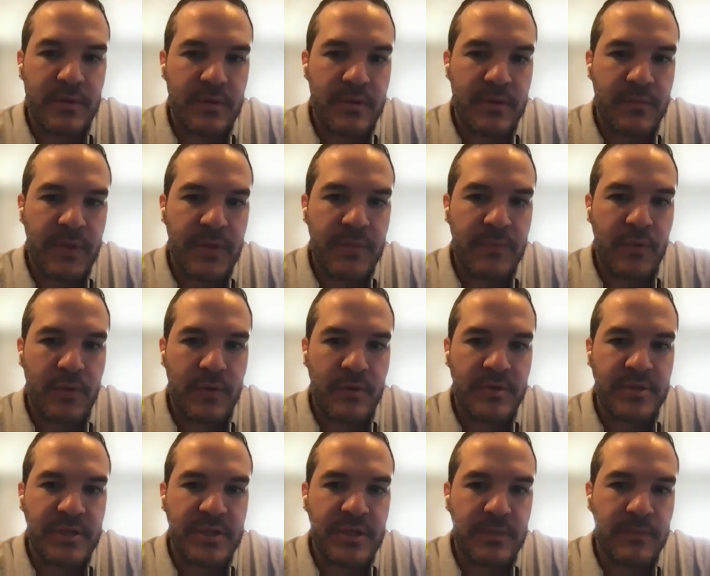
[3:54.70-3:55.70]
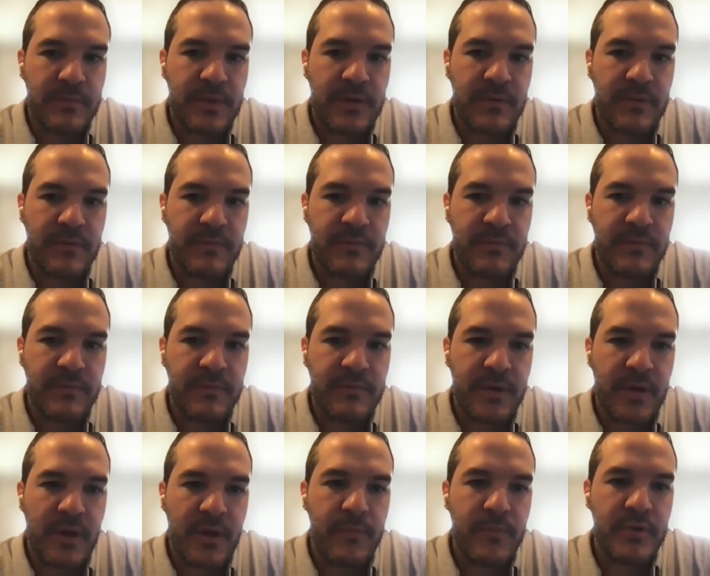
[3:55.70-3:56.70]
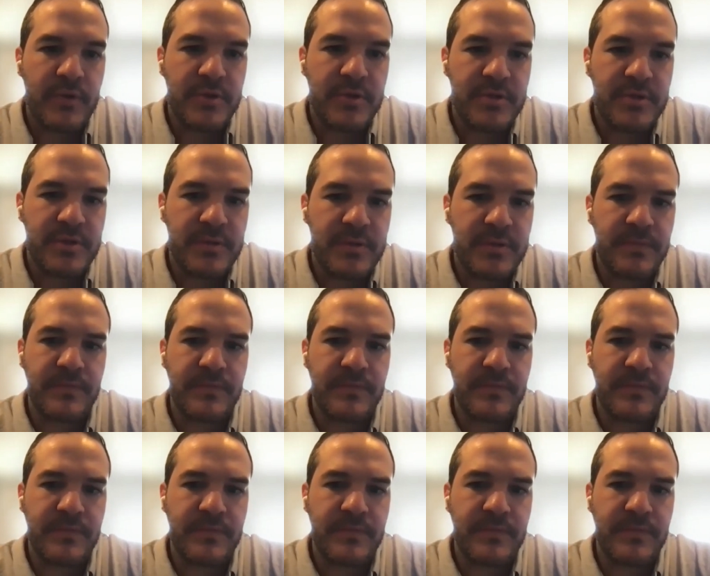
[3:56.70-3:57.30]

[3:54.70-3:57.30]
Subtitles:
the people on our team have accomplished.